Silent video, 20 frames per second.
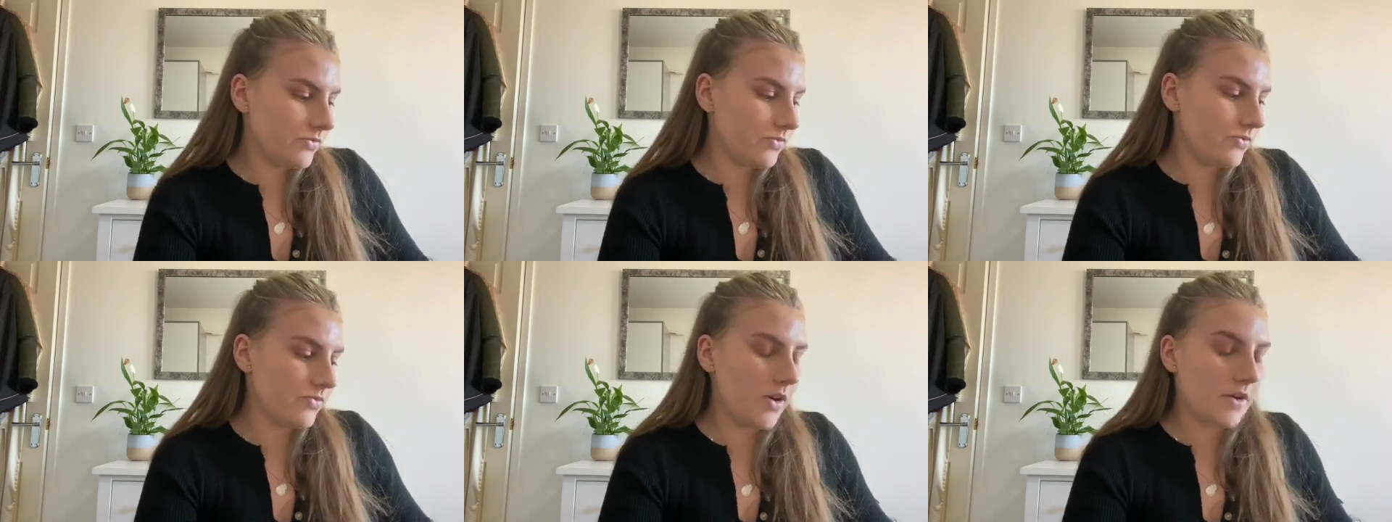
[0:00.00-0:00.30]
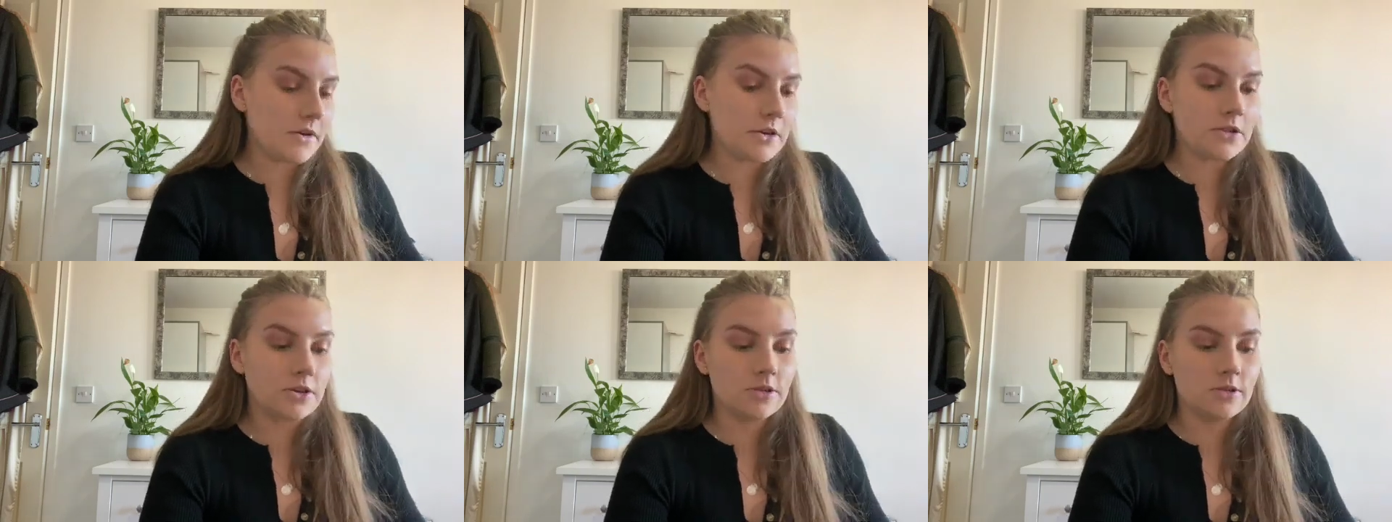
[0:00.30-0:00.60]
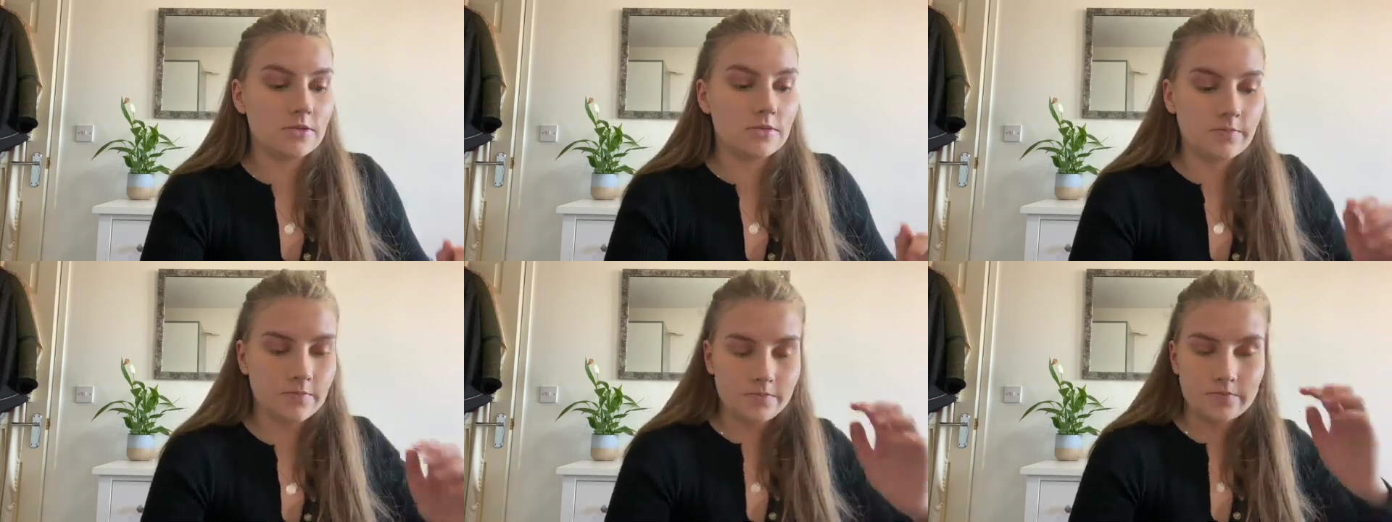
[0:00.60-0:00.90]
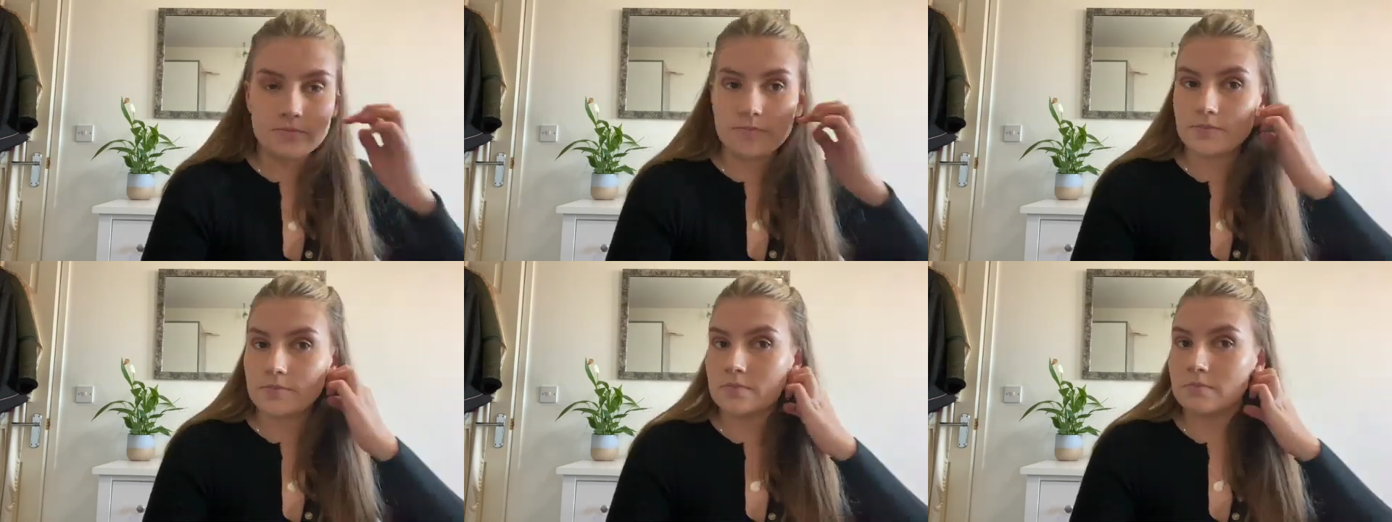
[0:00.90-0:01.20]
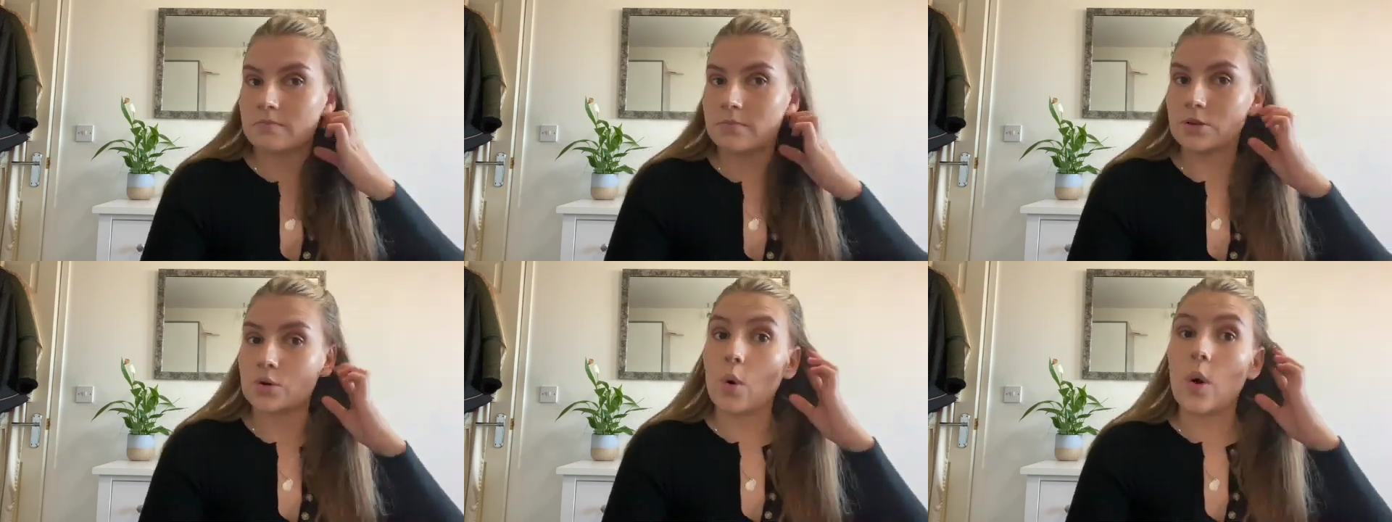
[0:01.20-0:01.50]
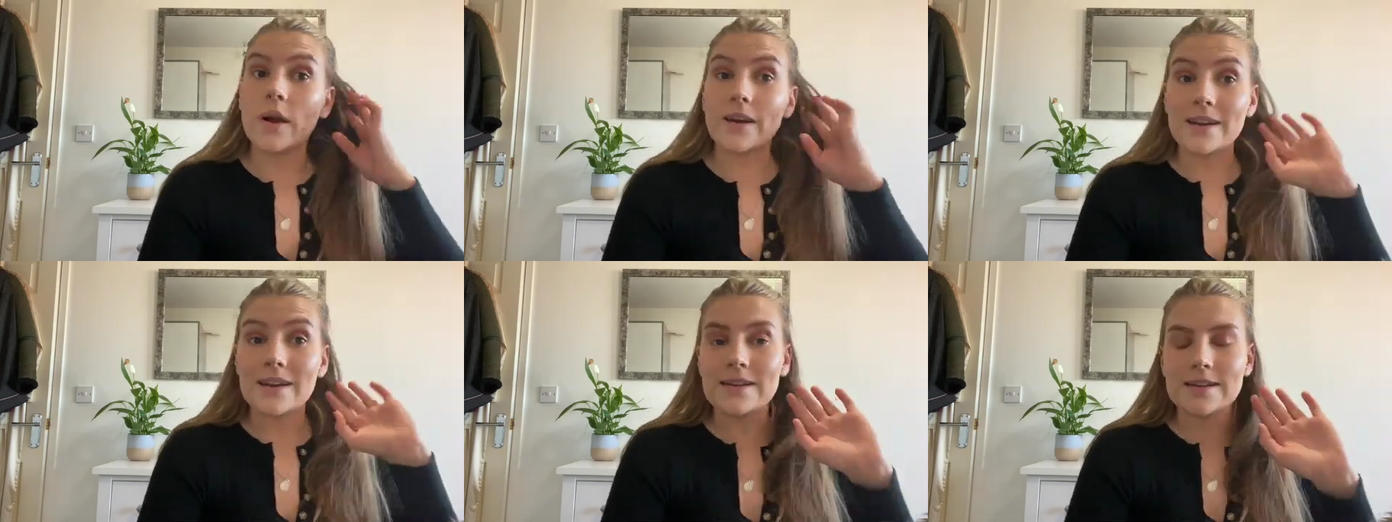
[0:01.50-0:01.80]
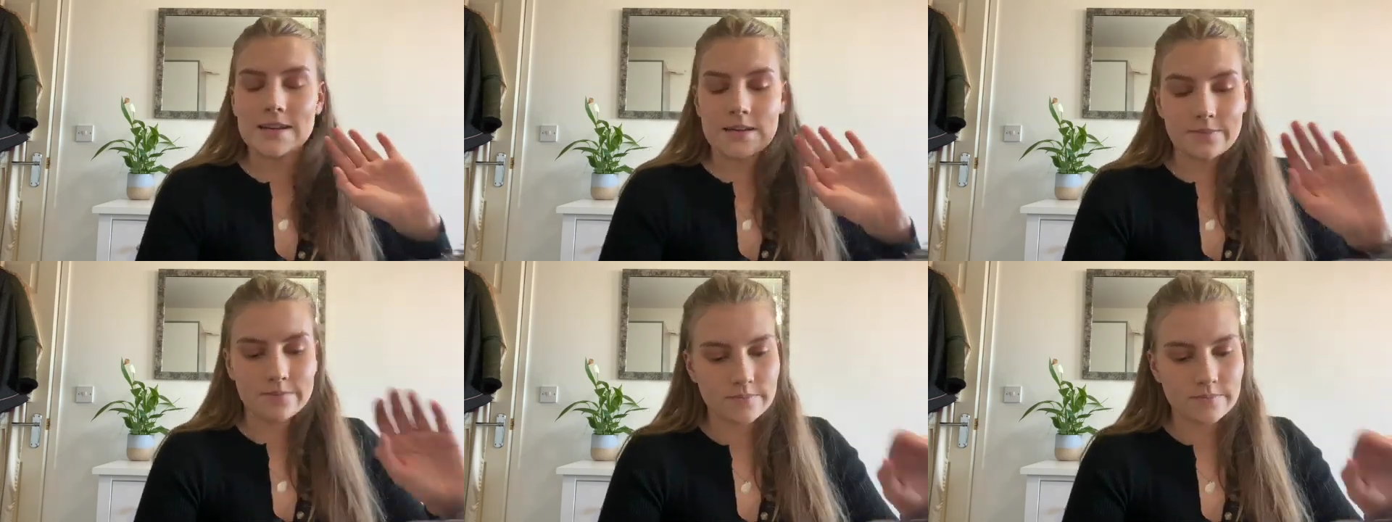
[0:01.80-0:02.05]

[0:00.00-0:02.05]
very cute, but quite needy.